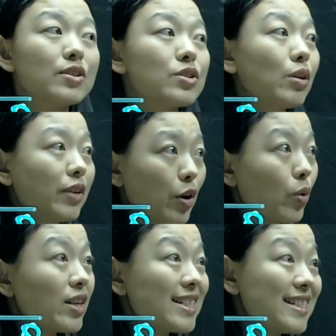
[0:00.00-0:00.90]
So they
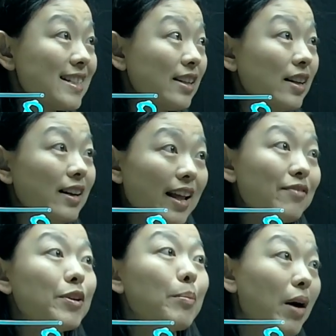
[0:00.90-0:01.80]
will
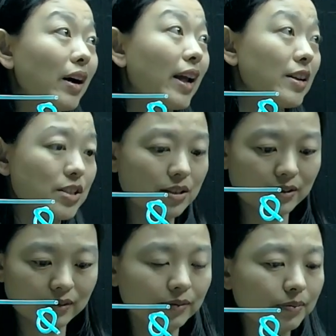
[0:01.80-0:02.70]
leave the market.